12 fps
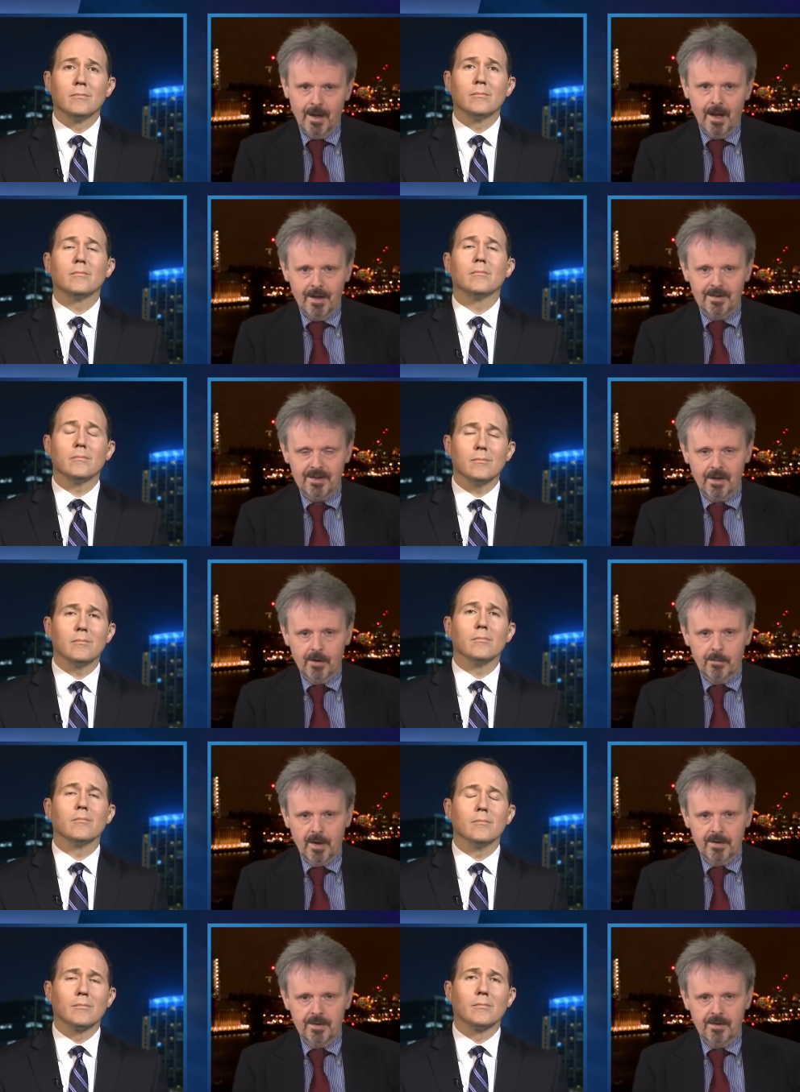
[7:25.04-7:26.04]
Speaker 1: is
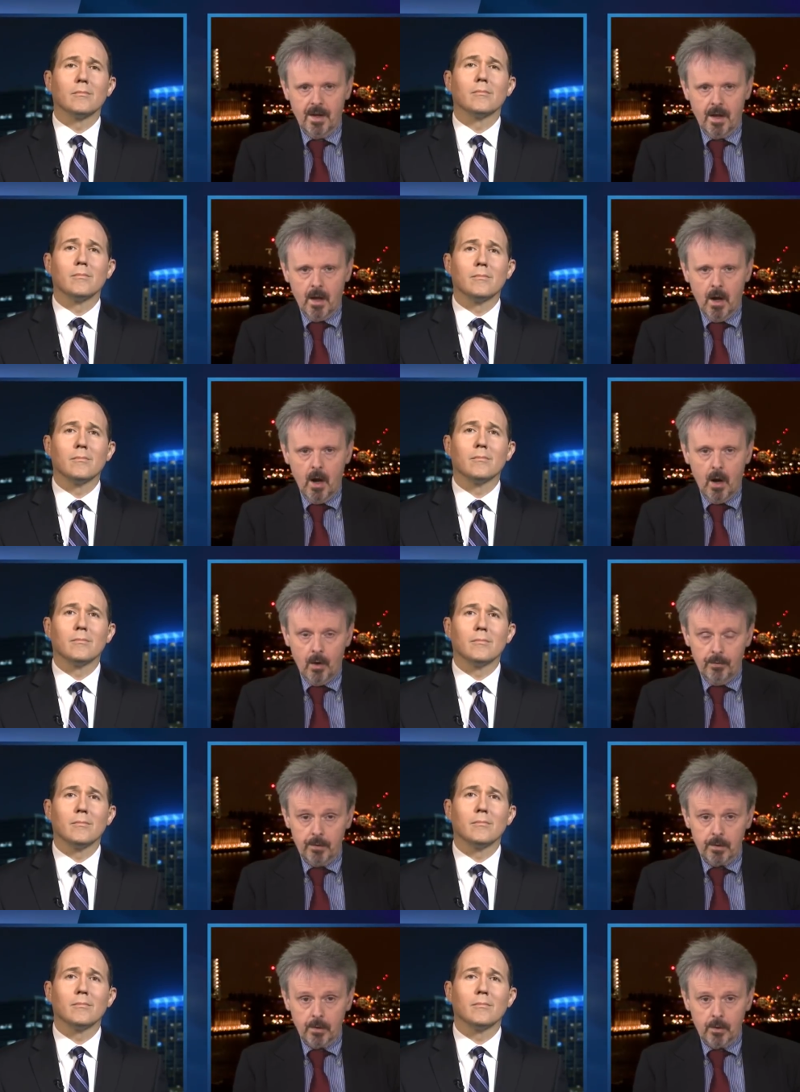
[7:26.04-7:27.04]
celebrated mm -hmm. there.
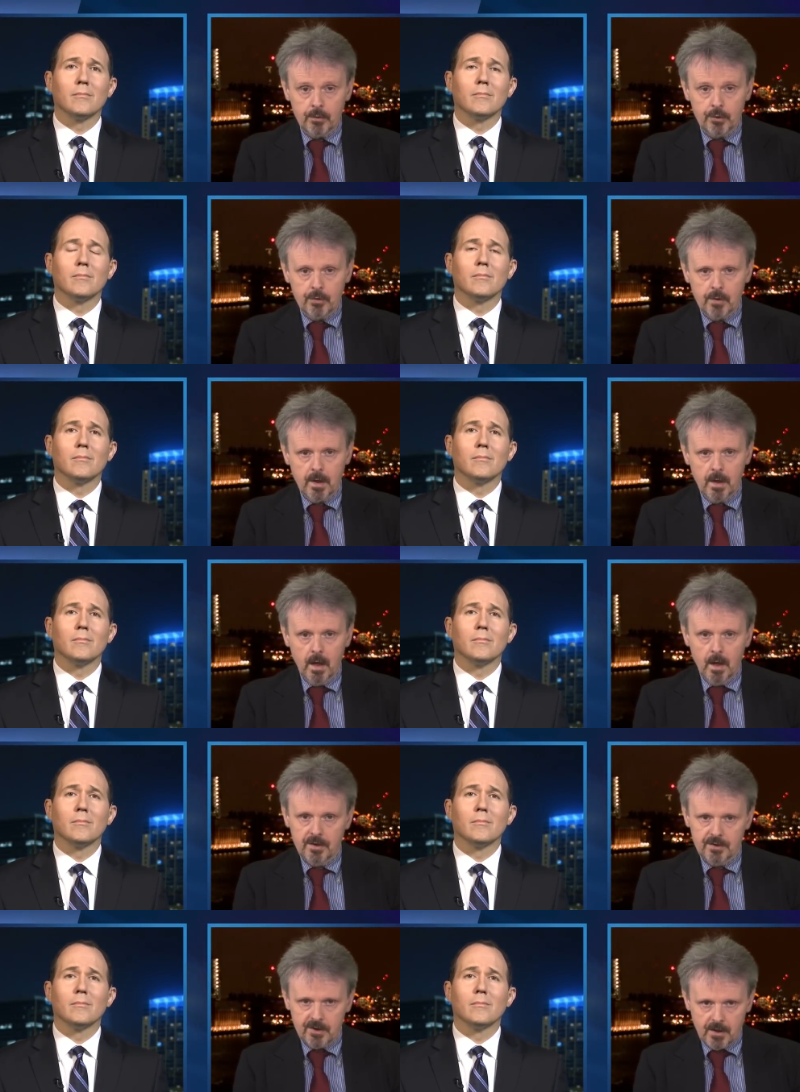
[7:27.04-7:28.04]
On the contrary,
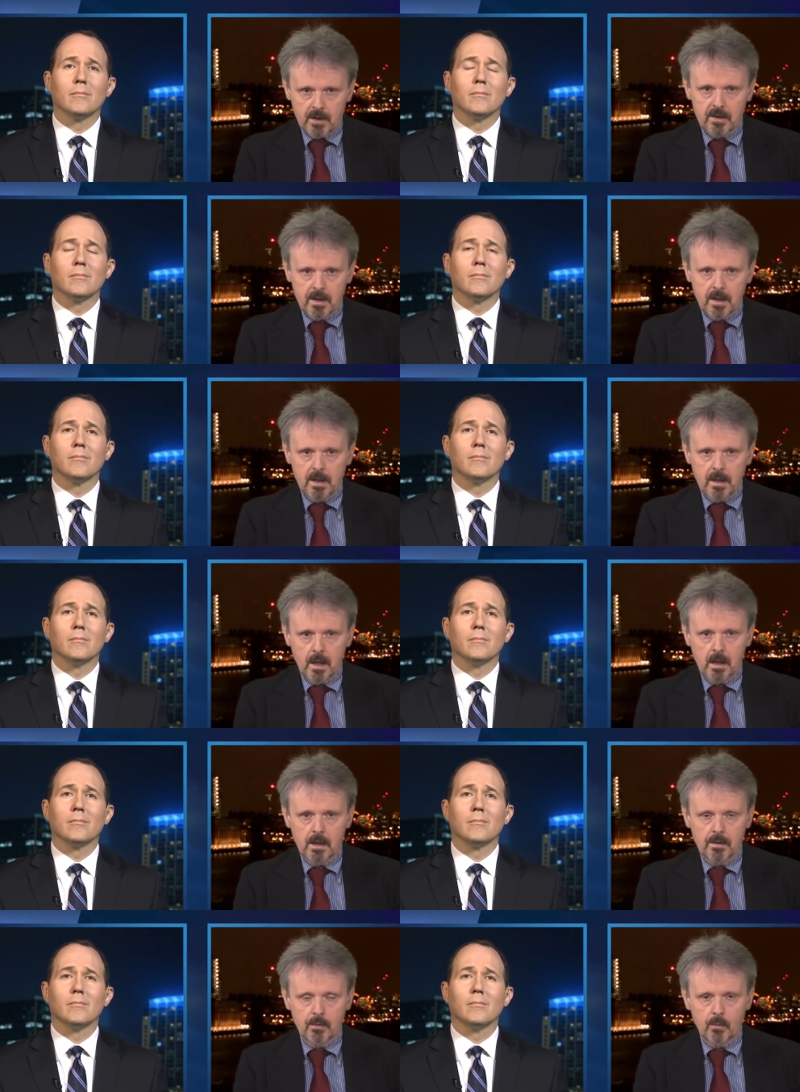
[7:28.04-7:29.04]
certainly in
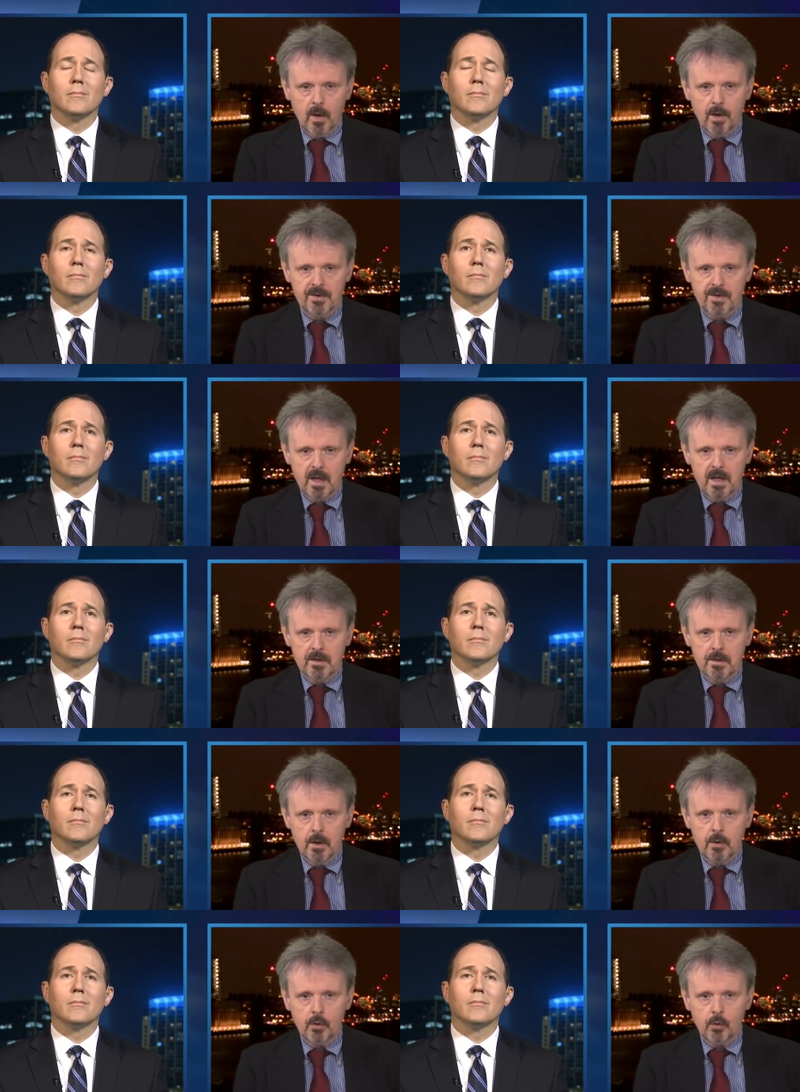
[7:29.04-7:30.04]
England and Wales, there is
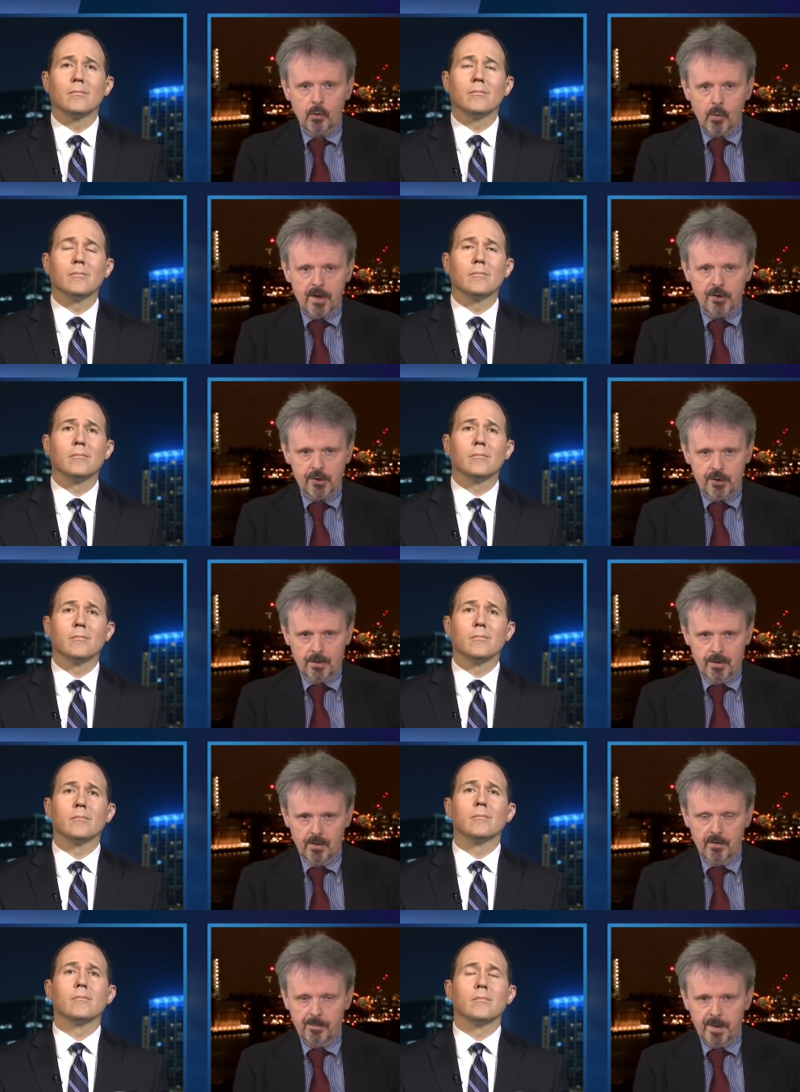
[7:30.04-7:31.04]
no
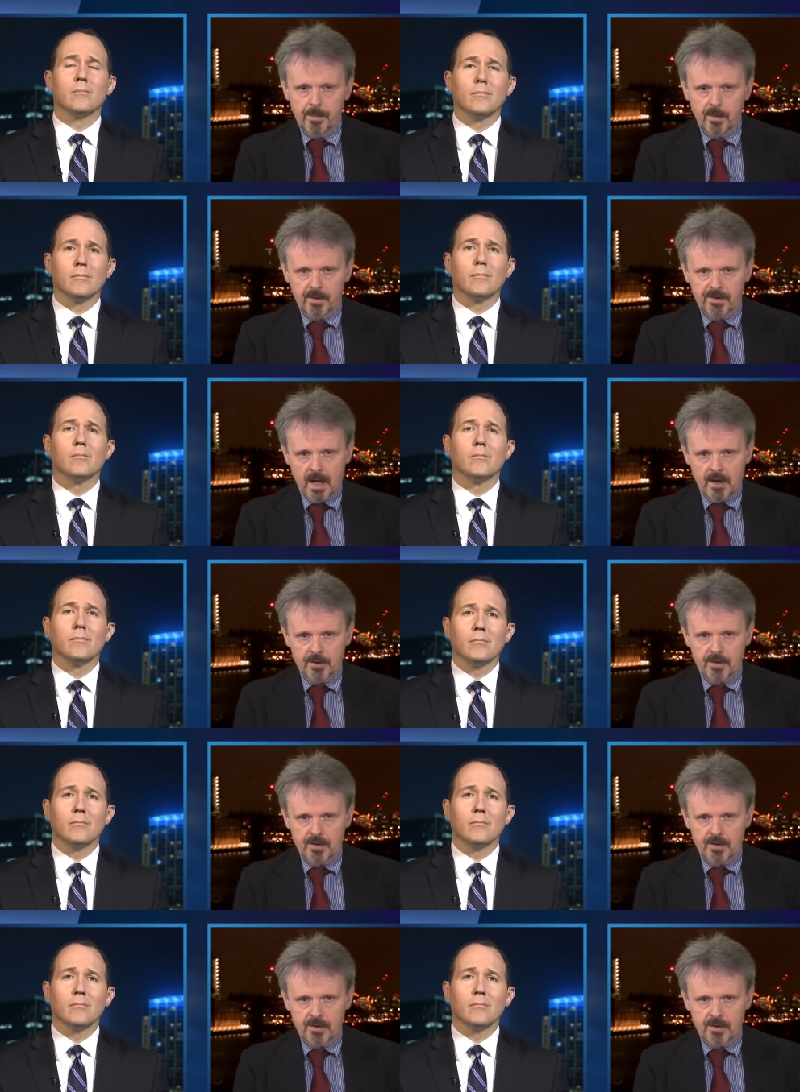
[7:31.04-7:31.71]
question of people attached